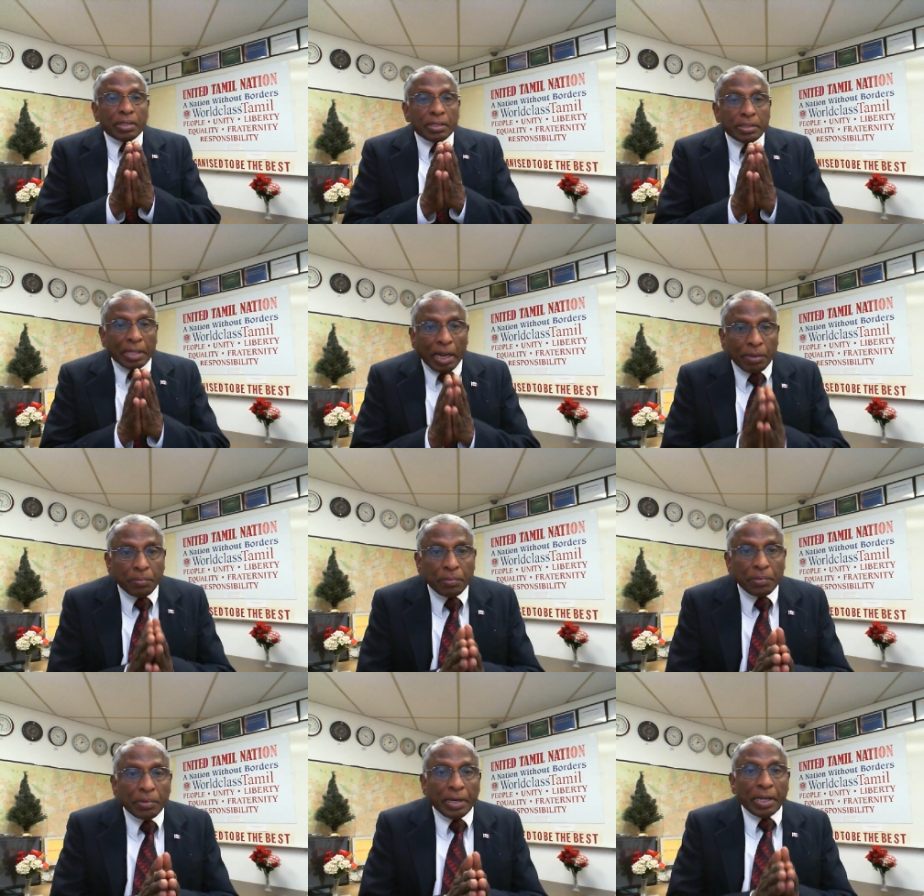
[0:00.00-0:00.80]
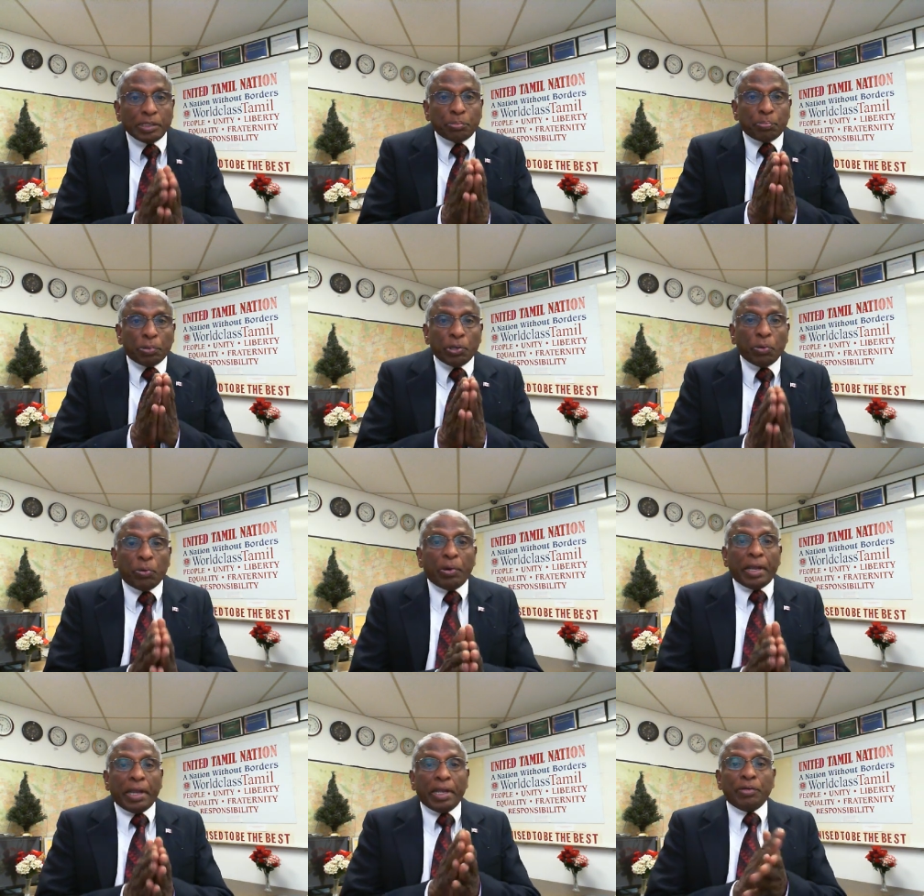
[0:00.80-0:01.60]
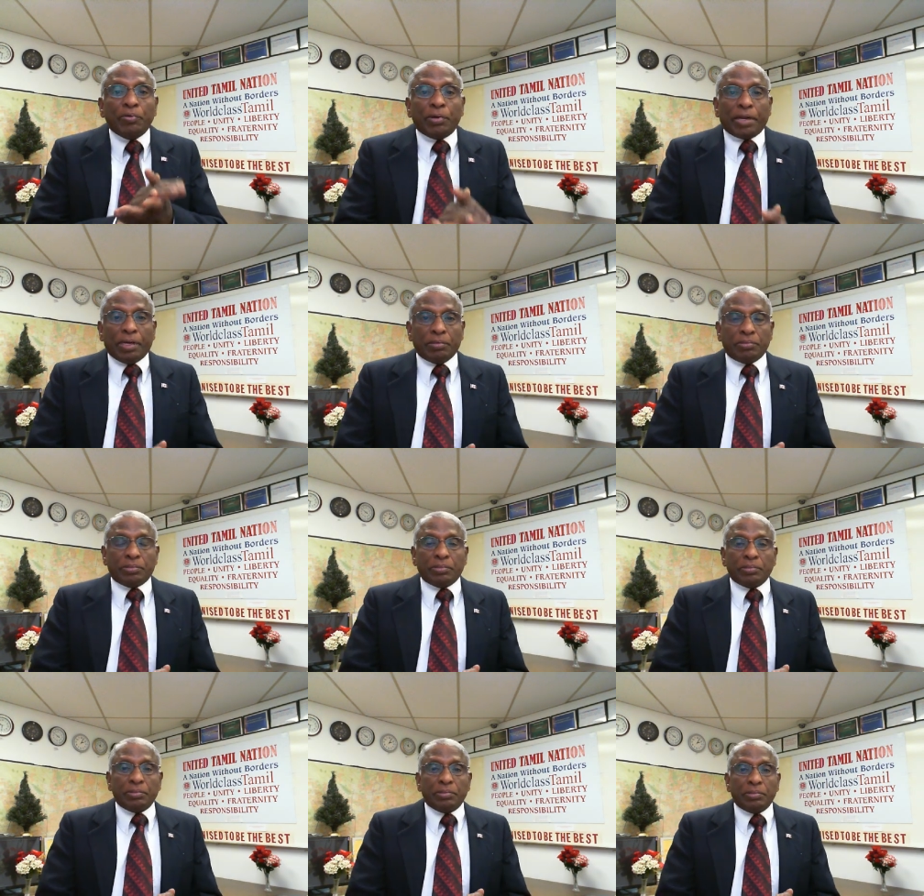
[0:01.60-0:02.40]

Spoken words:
that is pure ignorance.